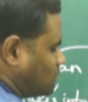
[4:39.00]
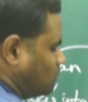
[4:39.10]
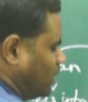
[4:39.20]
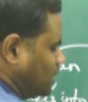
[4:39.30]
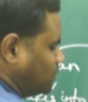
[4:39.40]

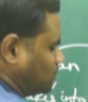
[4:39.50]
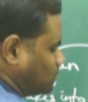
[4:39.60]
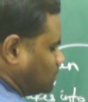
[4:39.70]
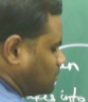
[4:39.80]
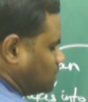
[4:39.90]
value
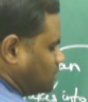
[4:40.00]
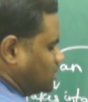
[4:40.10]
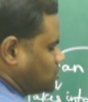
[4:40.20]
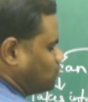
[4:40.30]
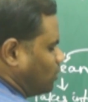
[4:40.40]

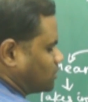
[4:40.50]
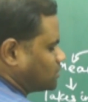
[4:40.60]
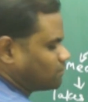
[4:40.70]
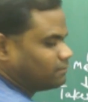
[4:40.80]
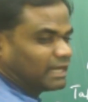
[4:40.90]
is what
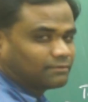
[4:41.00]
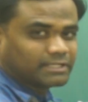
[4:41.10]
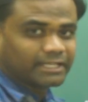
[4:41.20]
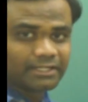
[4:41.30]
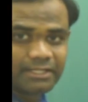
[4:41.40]
we have
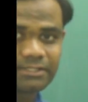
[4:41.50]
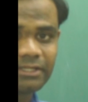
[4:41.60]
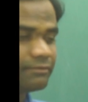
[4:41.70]
taken as the